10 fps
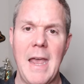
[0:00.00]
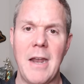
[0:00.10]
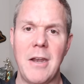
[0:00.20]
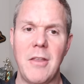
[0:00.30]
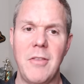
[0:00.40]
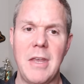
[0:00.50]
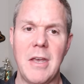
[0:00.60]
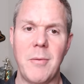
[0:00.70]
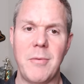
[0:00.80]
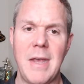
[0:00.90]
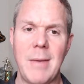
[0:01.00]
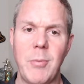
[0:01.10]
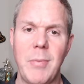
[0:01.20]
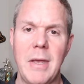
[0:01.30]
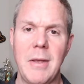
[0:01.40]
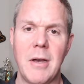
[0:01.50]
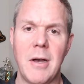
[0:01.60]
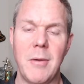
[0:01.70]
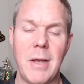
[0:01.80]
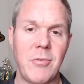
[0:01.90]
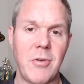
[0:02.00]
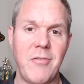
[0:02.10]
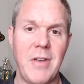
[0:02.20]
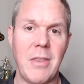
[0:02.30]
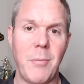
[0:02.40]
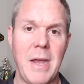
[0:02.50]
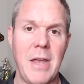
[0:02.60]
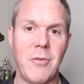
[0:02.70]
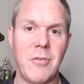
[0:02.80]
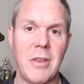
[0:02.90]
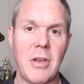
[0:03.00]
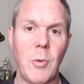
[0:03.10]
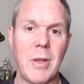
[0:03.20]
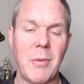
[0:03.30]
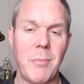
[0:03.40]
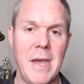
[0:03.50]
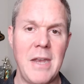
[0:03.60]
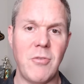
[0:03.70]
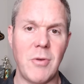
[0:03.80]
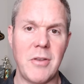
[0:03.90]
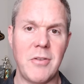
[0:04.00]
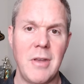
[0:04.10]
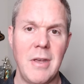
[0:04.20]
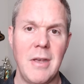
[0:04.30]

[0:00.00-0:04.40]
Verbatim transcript: and the uh, Tampa Bay, uh, I'm sorry, fading the Panthers and the New England Patriots